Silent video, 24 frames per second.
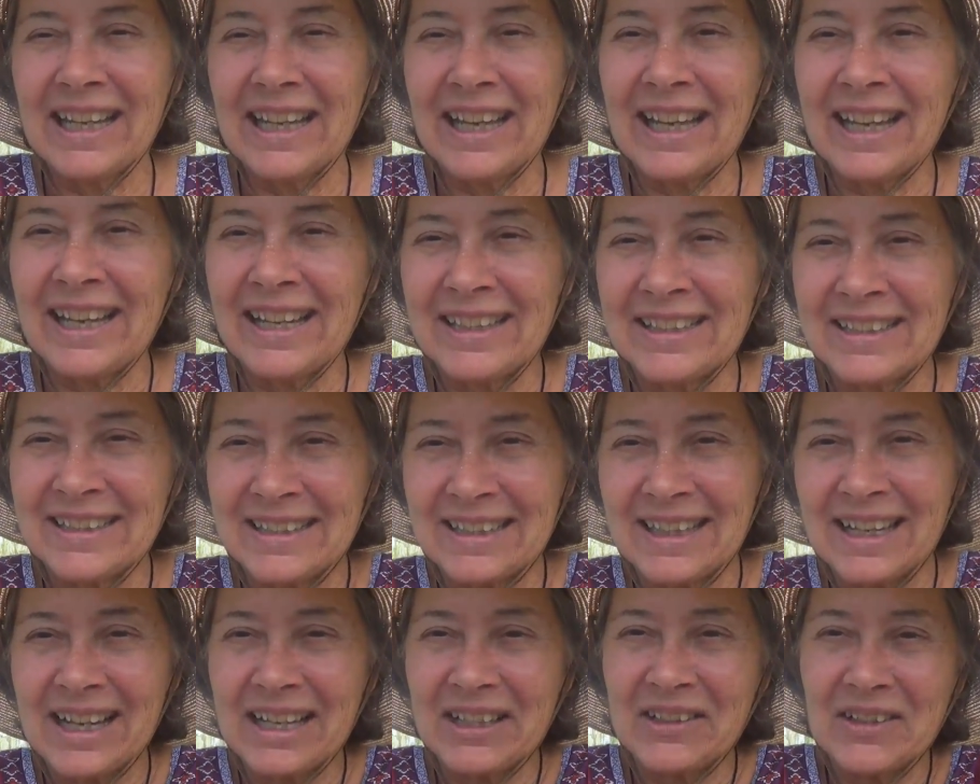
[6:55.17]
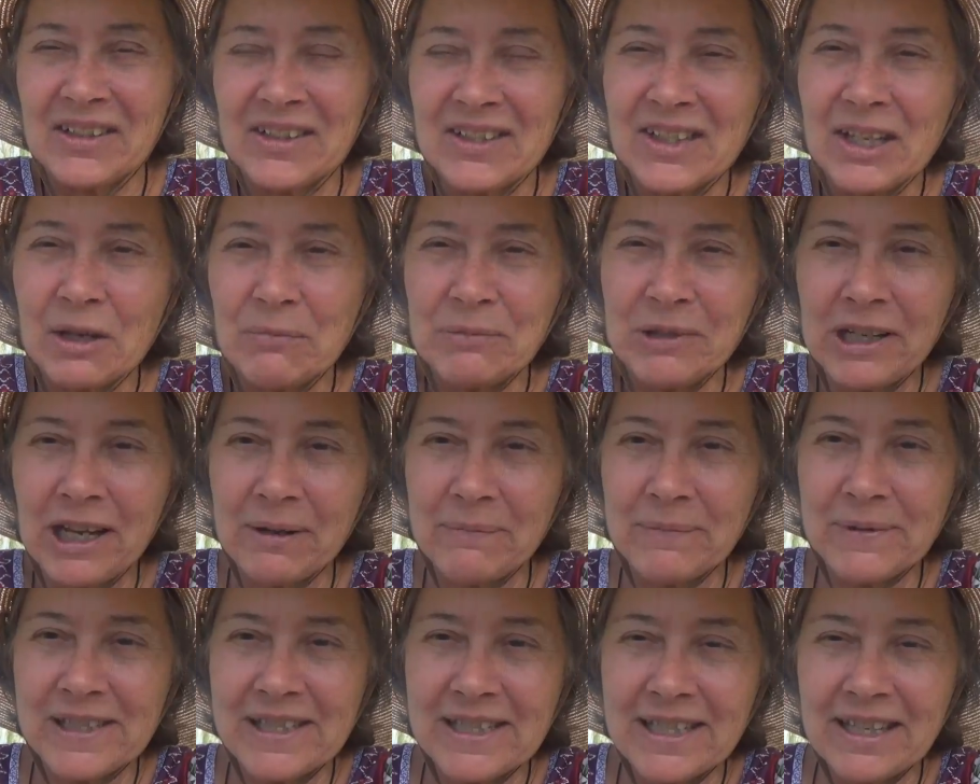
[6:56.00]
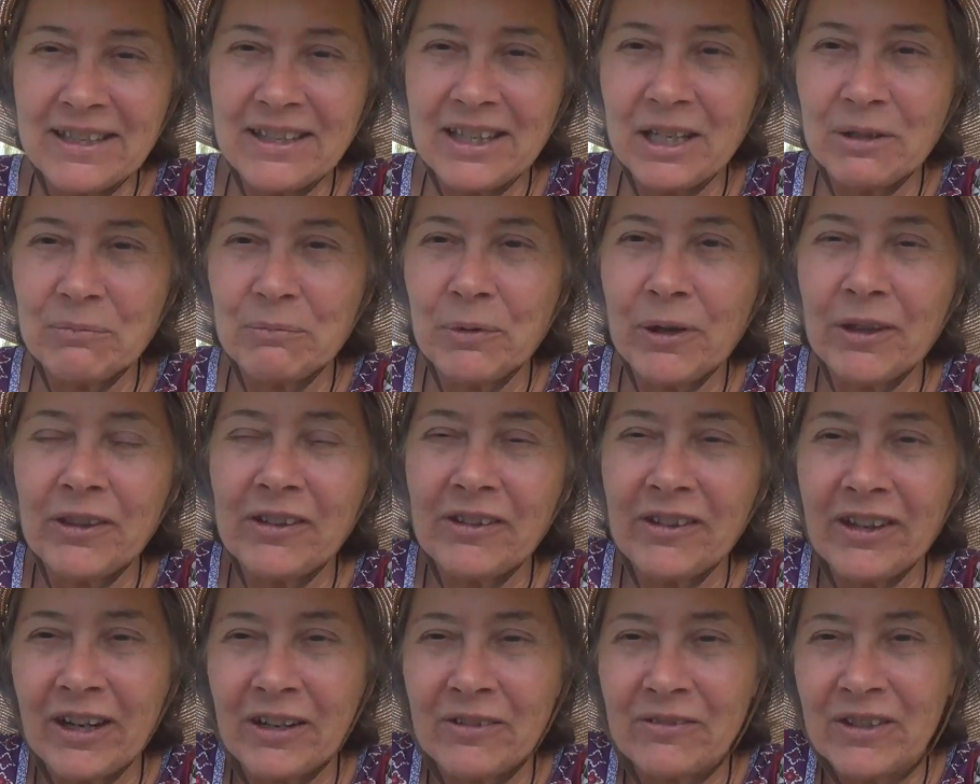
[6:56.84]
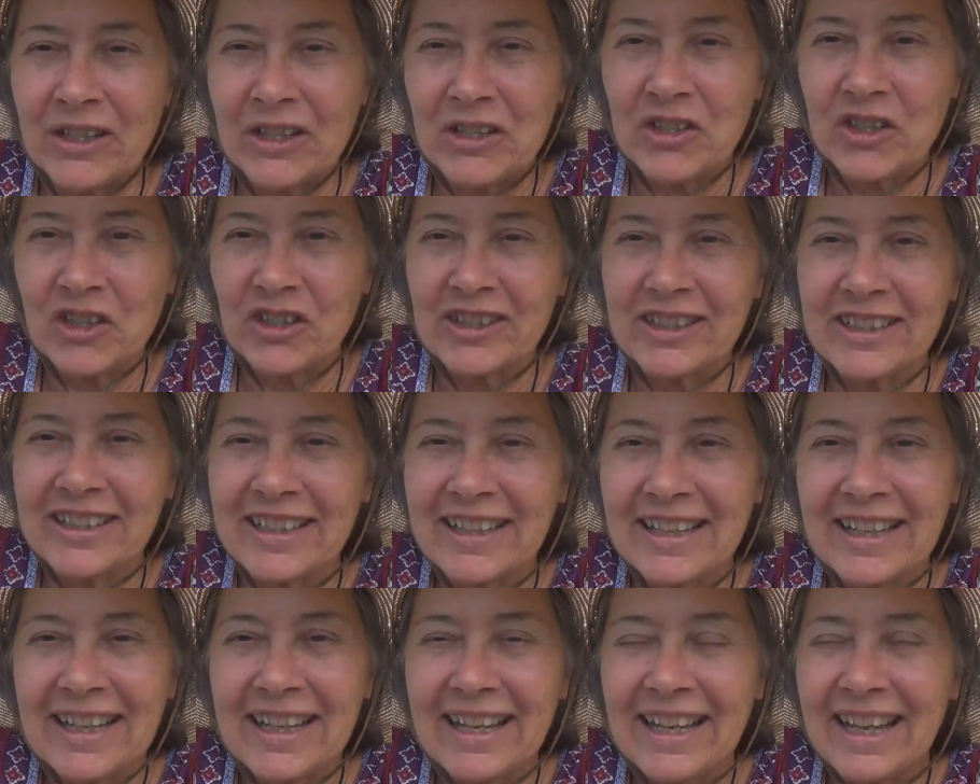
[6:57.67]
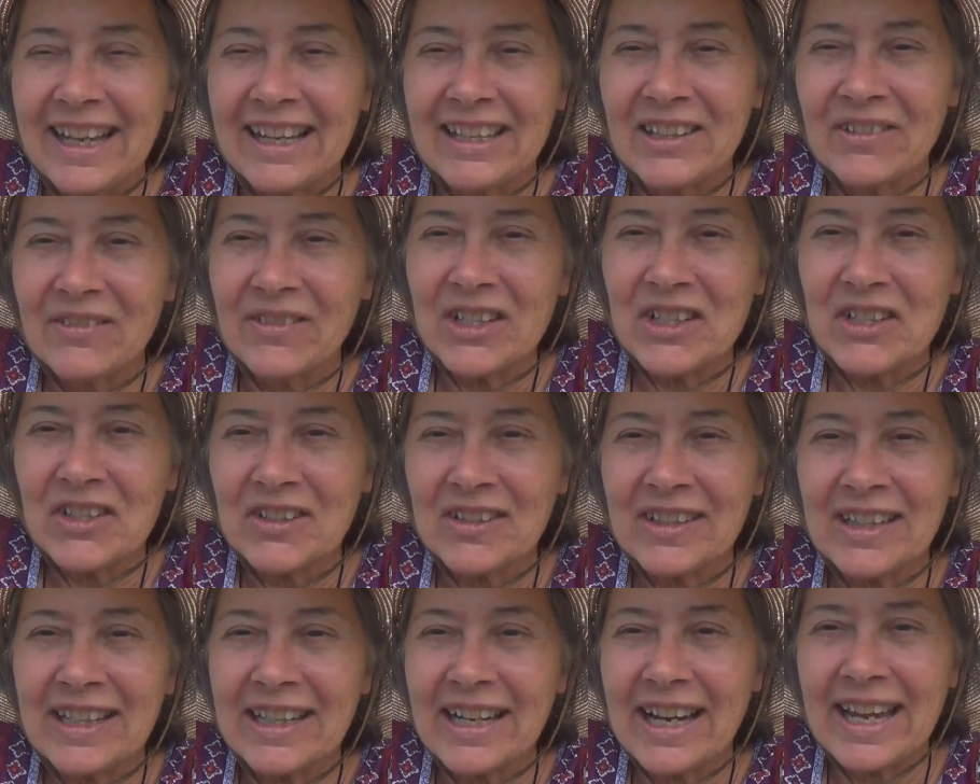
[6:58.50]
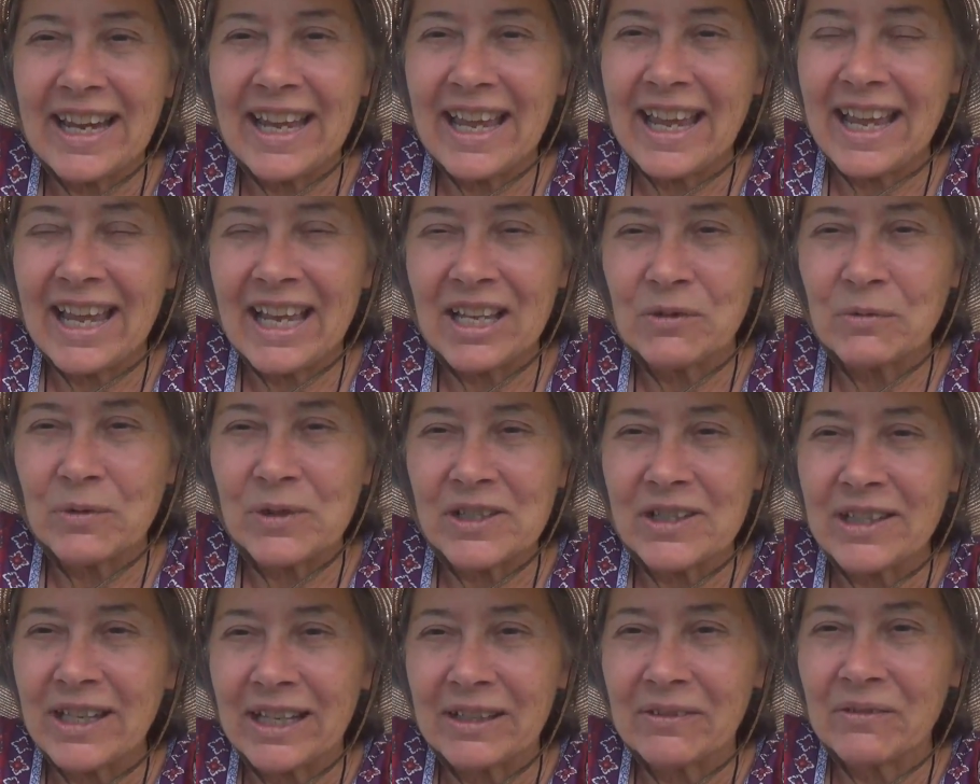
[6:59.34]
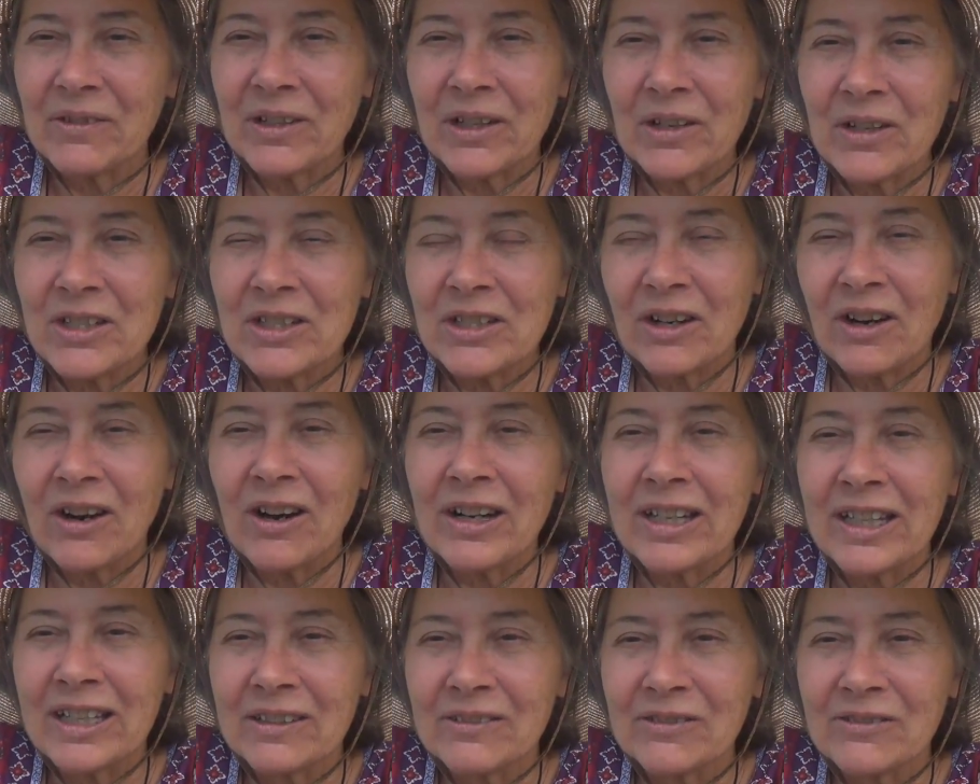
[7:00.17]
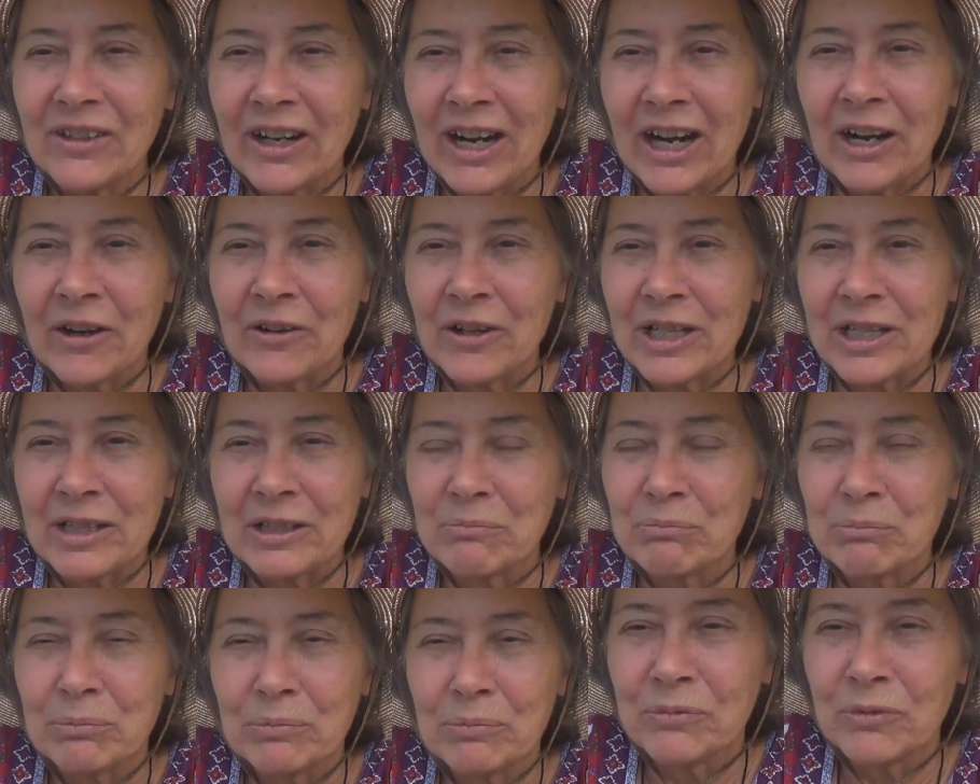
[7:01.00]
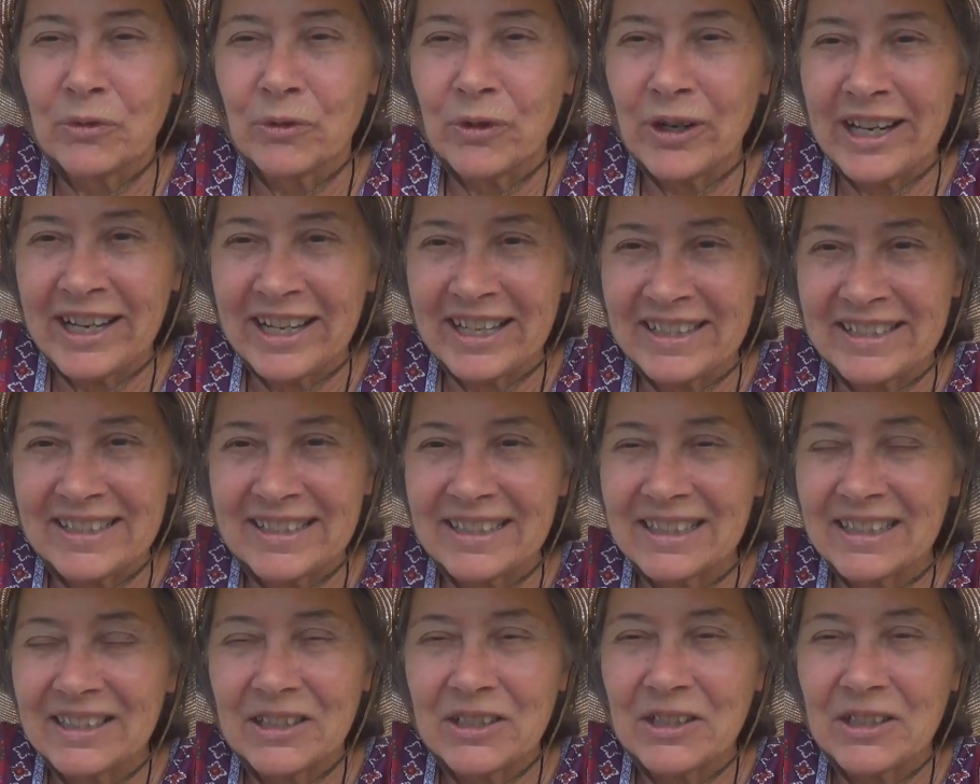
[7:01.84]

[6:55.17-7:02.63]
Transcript: and I could sometimes see them with clear vision and the vision that I had was like very dark and fiery red,